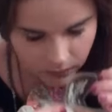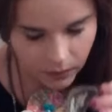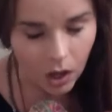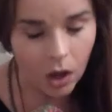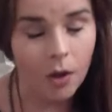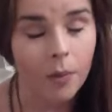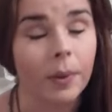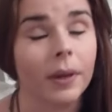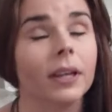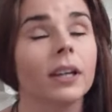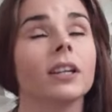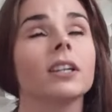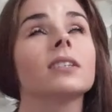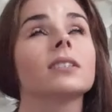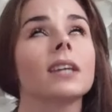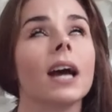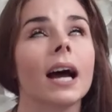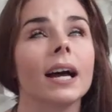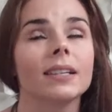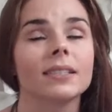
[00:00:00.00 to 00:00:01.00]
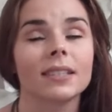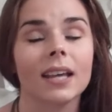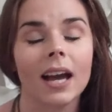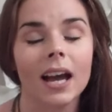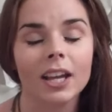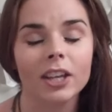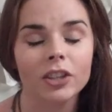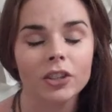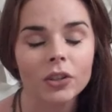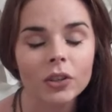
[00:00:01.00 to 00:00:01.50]
Oh my goodness, guys.
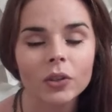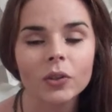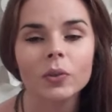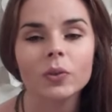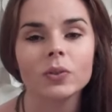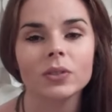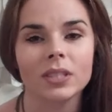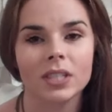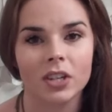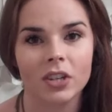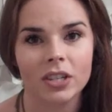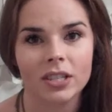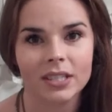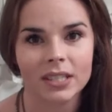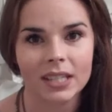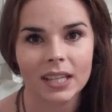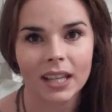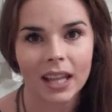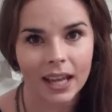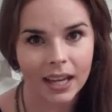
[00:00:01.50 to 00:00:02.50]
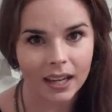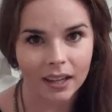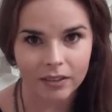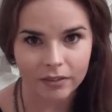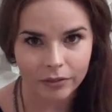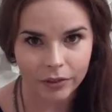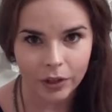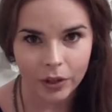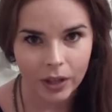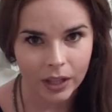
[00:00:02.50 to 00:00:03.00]
You seriously like
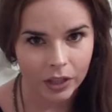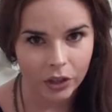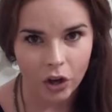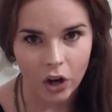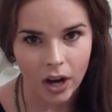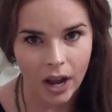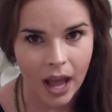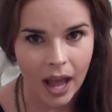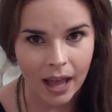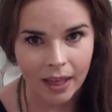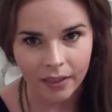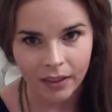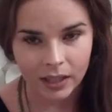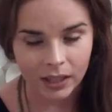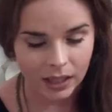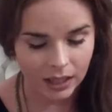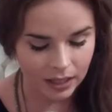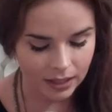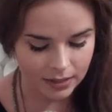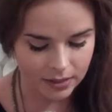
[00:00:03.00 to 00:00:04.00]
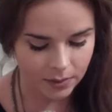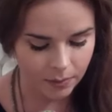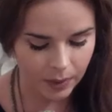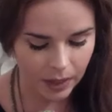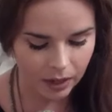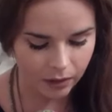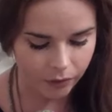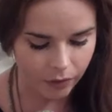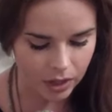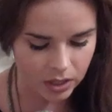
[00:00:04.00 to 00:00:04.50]
feel like you're on an island eating some
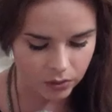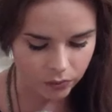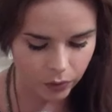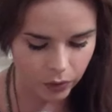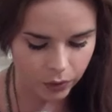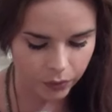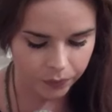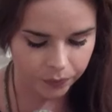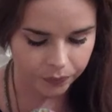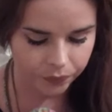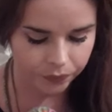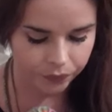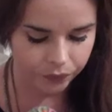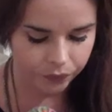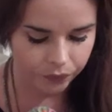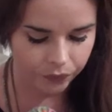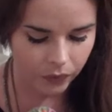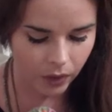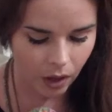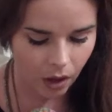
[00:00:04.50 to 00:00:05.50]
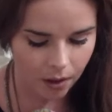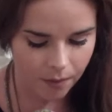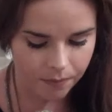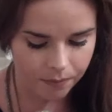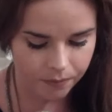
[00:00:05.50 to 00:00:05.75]
like fresh fruit. Okay.